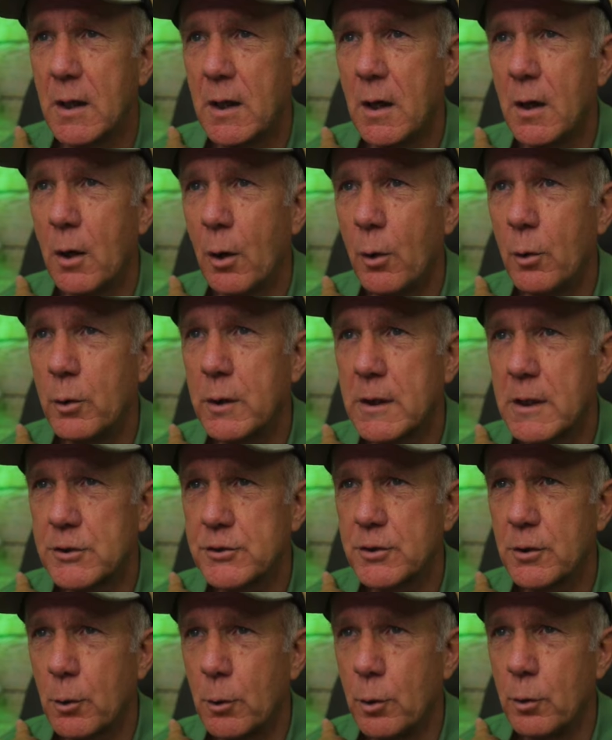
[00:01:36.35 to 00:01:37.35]
only gets
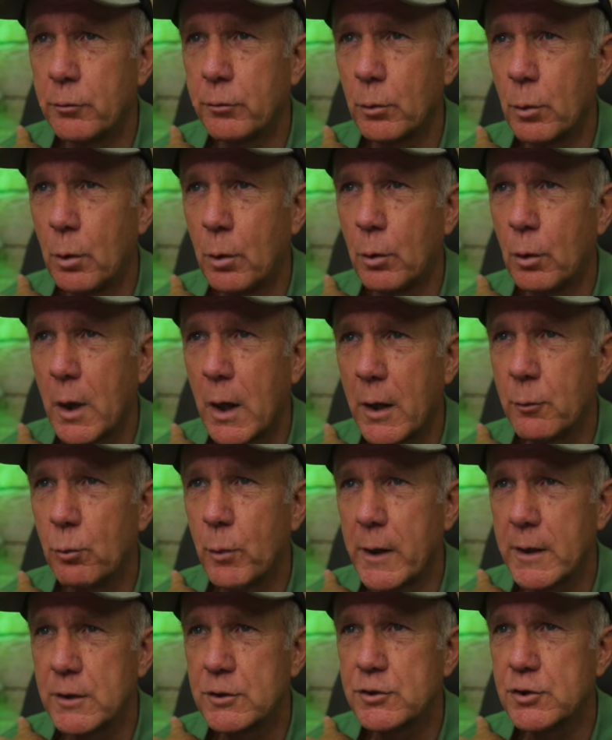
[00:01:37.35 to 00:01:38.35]
an overall
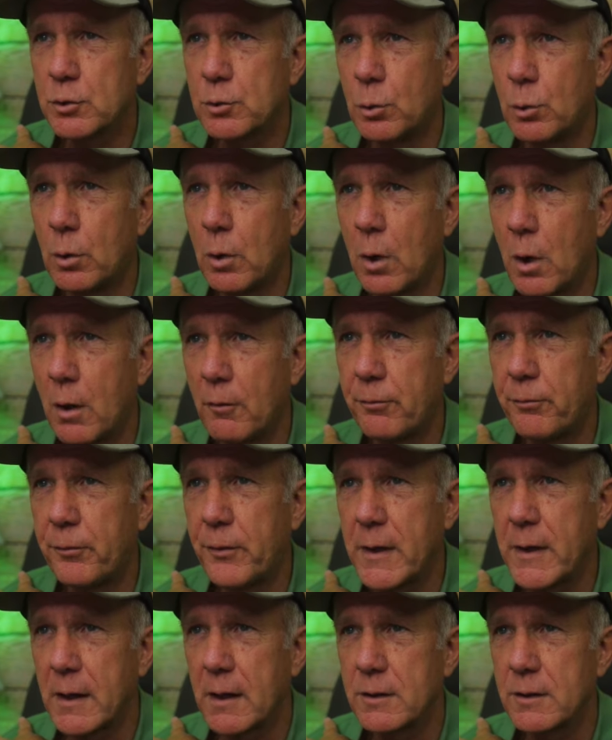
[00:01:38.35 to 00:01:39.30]
unweighted score of fair,